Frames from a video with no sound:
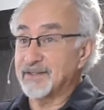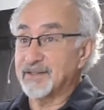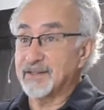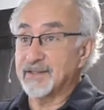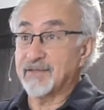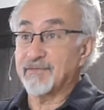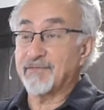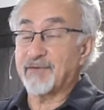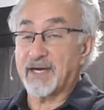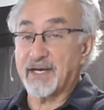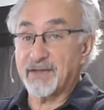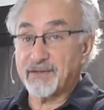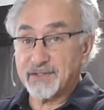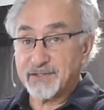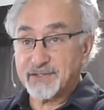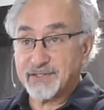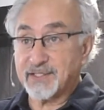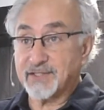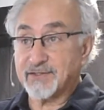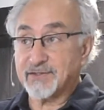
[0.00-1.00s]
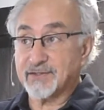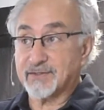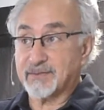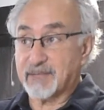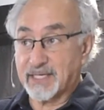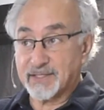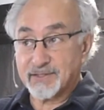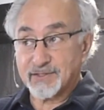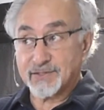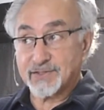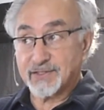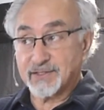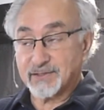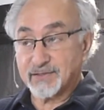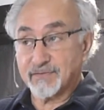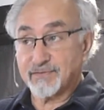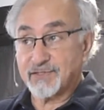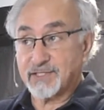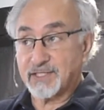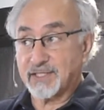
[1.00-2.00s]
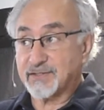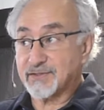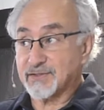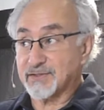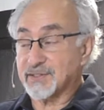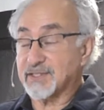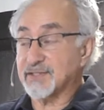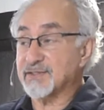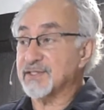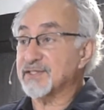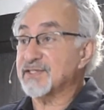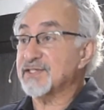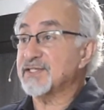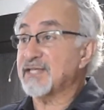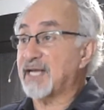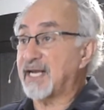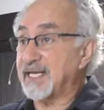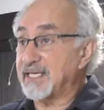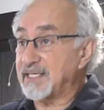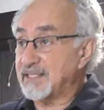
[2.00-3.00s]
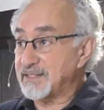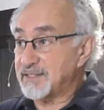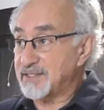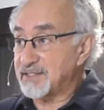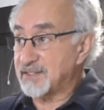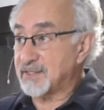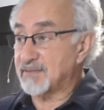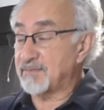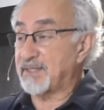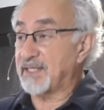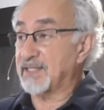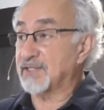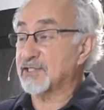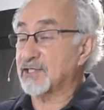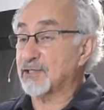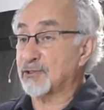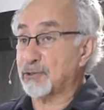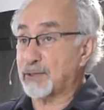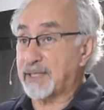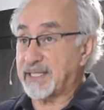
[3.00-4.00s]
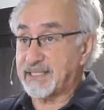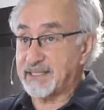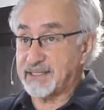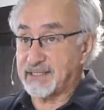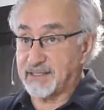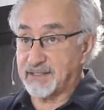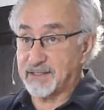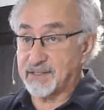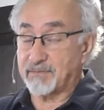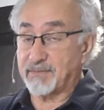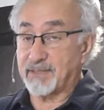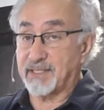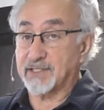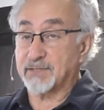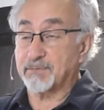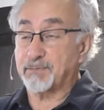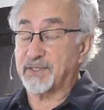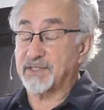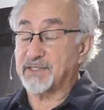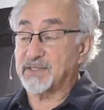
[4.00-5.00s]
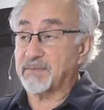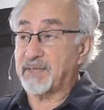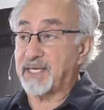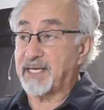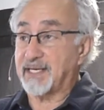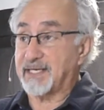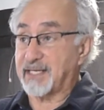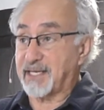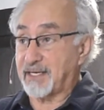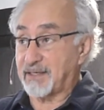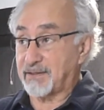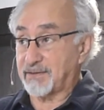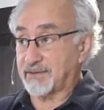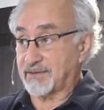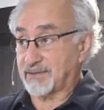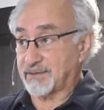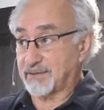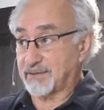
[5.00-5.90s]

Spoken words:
The Father sees the righteousness of Jesus. It's assigned to me. It's credited to me. It's put to my account.